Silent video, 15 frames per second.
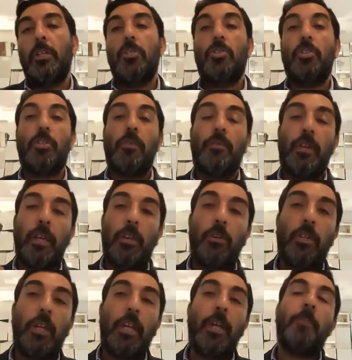Hashem
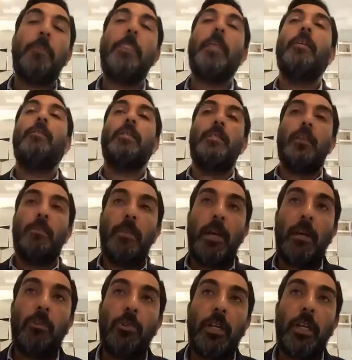
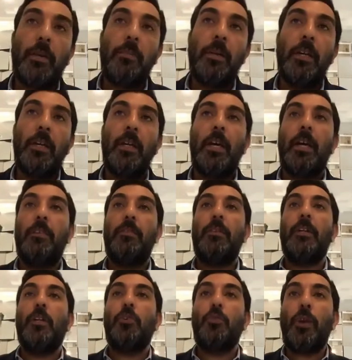Sameach Have a
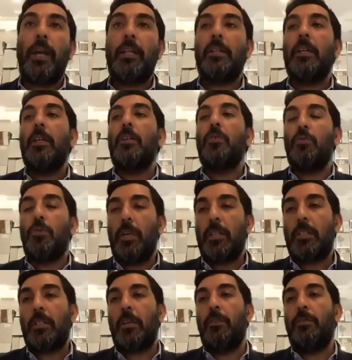great
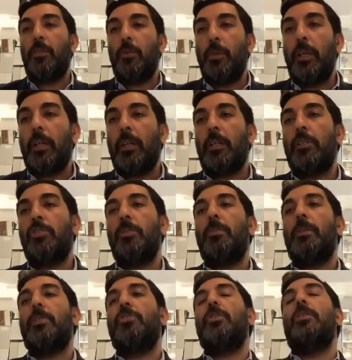rest of the week and a
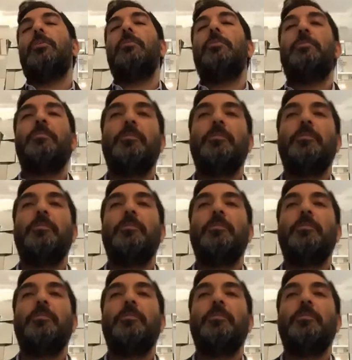Shabbat Shalom.